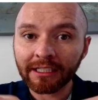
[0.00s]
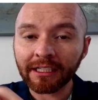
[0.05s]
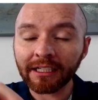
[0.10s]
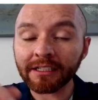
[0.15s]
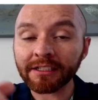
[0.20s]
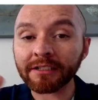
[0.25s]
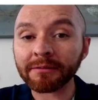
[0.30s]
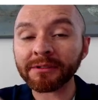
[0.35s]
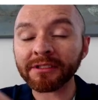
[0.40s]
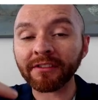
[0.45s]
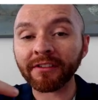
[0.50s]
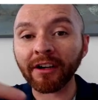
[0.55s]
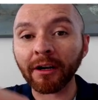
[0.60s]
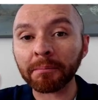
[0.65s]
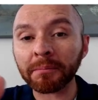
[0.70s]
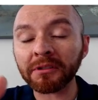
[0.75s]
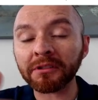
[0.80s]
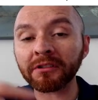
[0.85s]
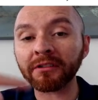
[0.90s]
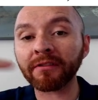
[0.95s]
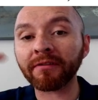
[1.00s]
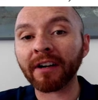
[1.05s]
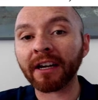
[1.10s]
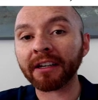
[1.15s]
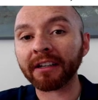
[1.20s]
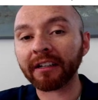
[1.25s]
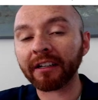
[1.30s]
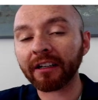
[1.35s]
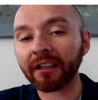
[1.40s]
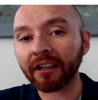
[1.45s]
in terms of helping you
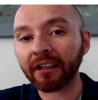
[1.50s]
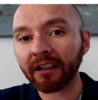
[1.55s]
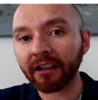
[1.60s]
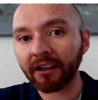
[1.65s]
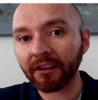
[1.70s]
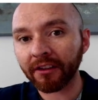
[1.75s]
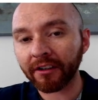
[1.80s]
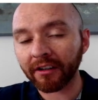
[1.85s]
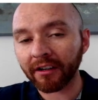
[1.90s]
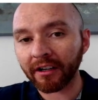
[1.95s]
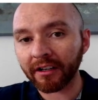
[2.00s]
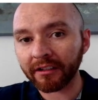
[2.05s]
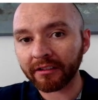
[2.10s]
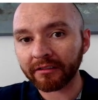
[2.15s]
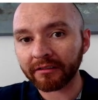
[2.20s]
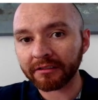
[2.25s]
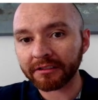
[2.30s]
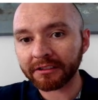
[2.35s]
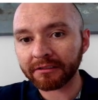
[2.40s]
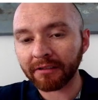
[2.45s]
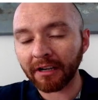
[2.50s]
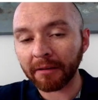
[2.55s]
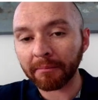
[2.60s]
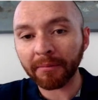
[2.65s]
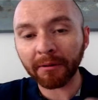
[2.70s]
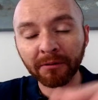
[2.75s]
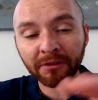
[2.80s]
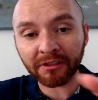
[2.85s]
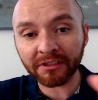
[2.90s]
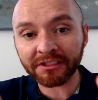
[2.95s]
find other articles, right?
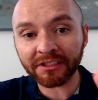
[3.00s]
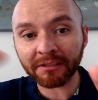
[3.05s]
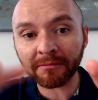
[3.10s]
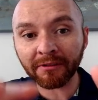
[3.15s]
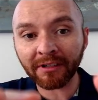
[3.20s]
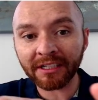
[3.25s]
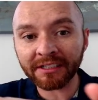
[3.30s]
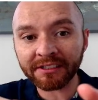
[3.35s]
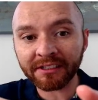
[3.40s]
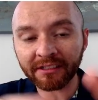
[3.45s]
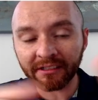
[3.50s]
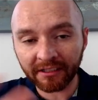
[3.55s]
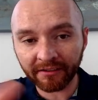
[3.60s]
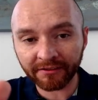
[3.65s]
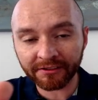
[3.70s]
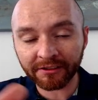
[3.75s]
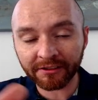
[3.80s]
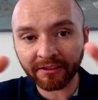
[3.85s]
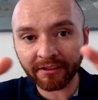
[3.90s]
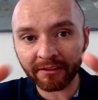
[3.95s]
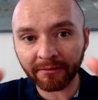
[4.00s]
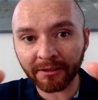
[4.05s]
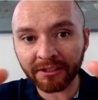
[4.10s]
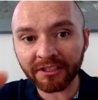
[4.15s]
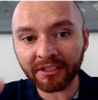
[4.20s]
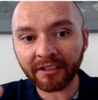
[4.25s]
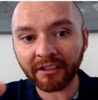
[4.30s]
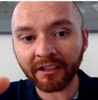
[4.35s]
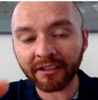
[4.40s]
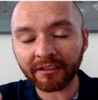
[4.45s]
But when you're summarizing, if the
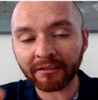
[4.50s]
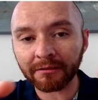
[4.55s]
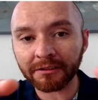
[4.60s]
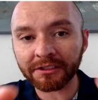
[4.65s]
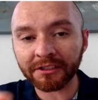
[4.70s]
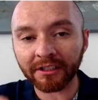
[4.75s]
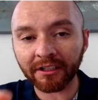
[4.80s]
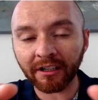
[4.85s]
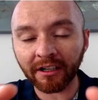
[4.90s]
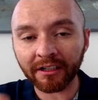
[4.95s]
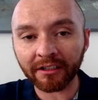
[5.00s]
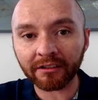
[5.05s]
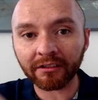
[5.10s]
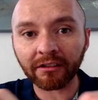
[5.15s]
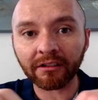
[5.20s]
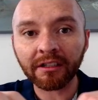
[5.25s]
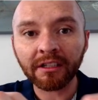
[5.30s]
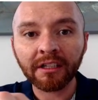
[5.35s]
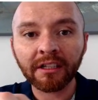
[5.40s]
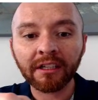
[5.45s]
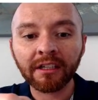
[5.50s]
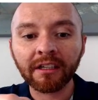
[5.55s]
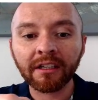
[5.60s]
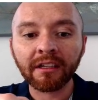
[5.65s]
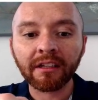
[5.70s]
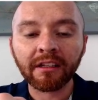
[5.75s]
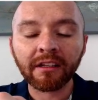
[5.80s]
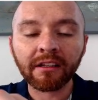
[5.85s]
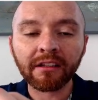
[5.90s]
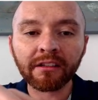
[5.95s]
Rutchick article is your article,
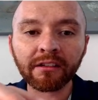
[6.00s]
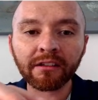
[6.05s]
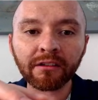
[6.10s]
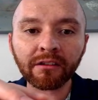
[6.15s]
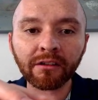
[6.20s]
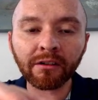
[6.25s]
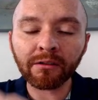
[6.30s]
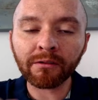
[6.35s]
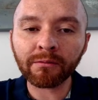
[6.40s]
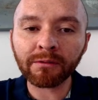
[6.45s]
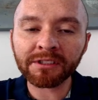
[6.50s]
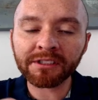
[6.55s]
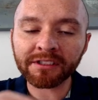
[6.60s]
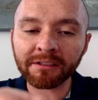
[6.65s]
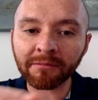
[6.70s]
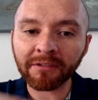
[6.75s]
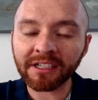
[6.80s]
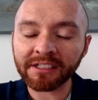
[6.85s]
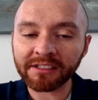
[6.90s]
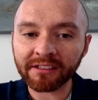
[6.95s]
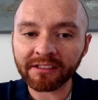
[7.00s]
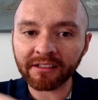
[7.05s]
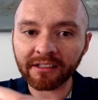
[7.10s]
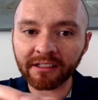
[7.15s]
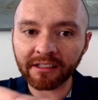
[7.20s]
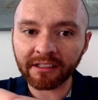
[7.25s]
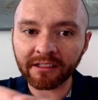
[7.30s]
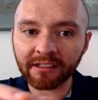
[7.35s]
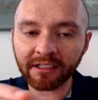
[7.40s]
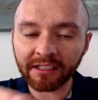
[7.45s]
you would summarize
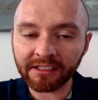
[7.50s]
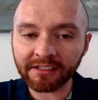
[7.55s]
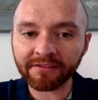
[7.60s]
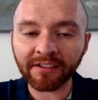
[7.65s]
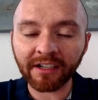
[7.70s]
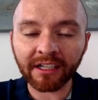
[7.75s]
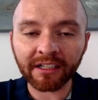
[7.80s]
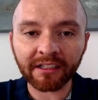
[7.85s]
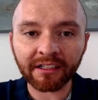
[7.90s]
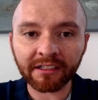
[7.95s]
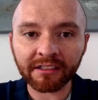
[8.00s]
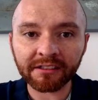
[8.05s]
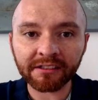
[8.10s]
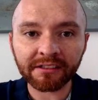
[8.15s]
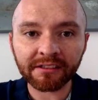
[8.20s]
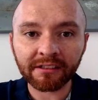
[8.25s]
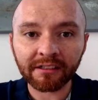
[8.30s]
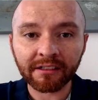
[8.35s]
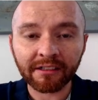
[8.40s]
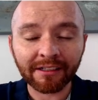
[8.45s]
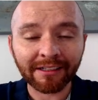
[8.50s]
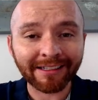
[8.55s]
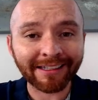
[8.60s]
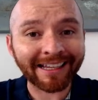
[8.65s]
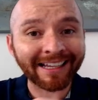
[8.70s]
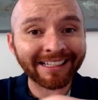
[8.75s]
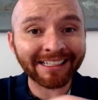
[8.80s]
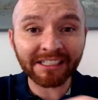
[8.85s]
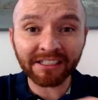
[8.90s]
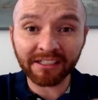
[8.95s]
his findings,
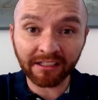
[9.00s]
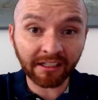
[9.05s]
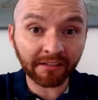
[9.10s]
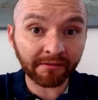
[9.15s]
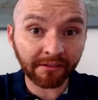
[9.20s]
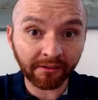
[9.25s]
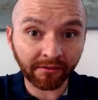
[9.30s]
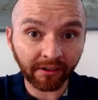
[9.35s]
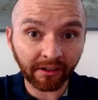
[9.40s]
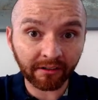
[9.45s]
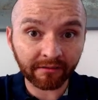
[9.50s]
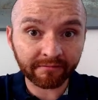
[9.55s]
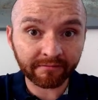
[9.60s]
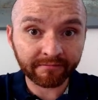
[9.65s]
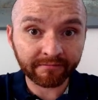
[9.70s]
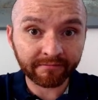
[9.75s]
not his lit review.